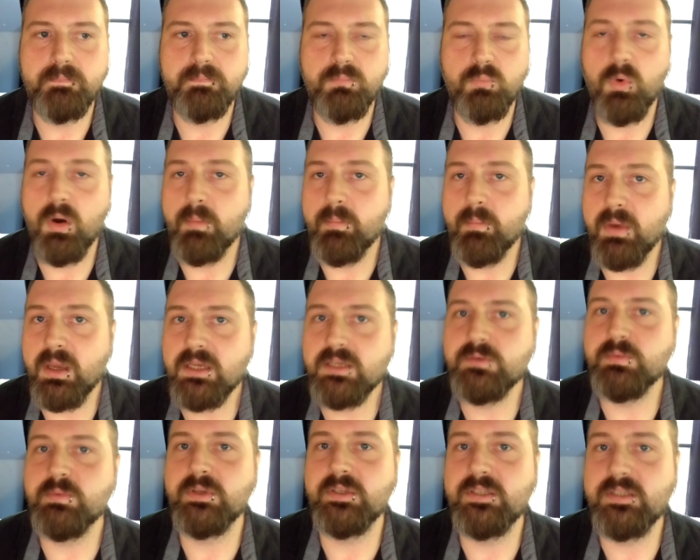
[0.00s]
what makes
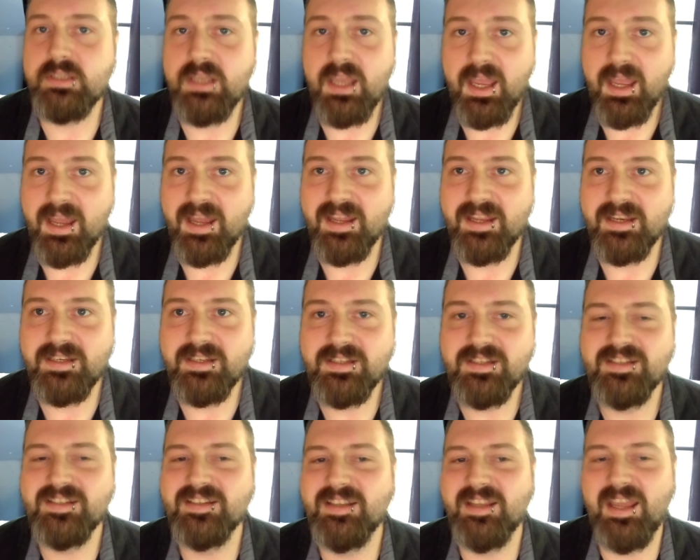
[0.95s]
me sad
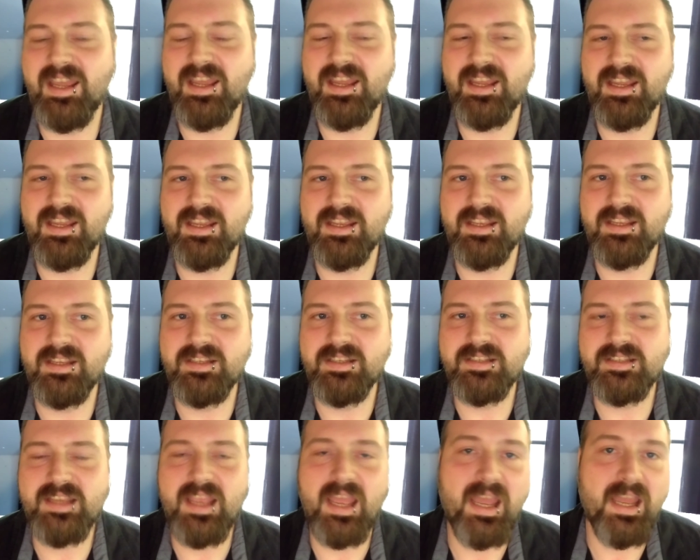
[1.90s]

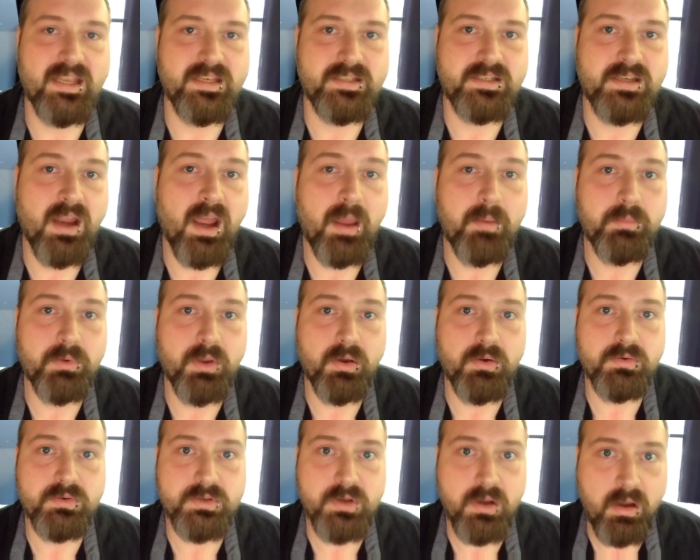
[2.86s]
is, as time
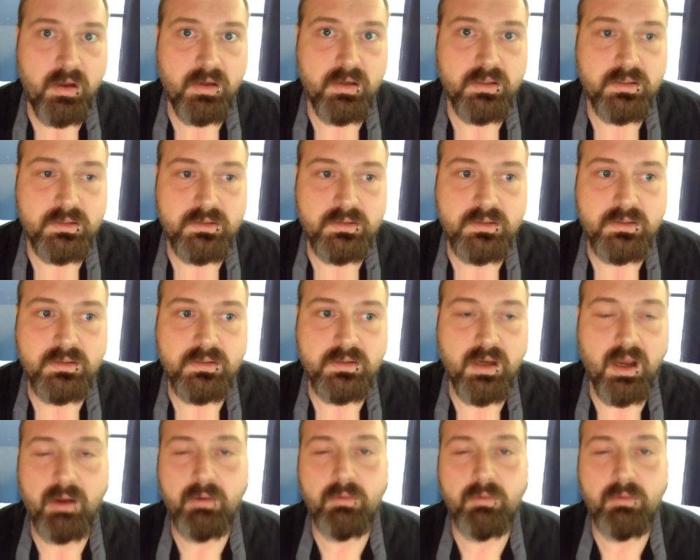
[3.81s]
goes on, I